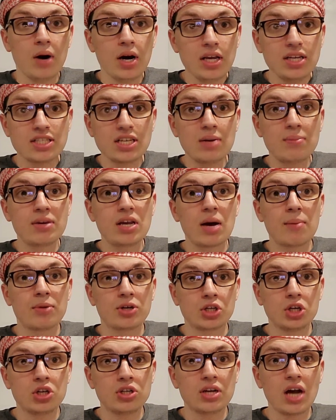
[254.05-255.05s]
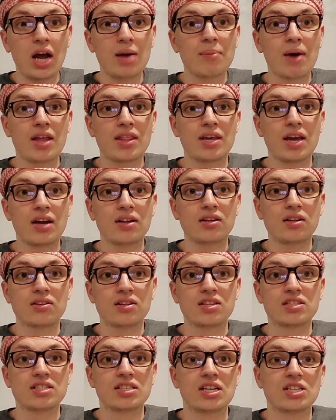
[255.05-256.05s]
but he did become a good guy by the end
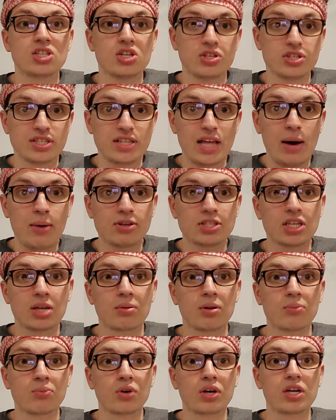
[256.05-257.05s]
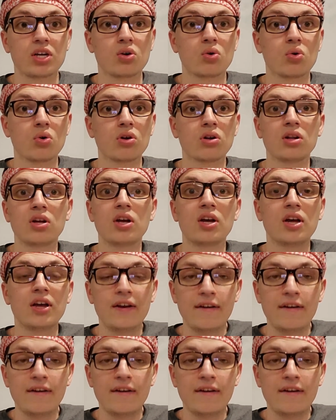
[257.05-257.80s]
of the season, so that was something pretty cool.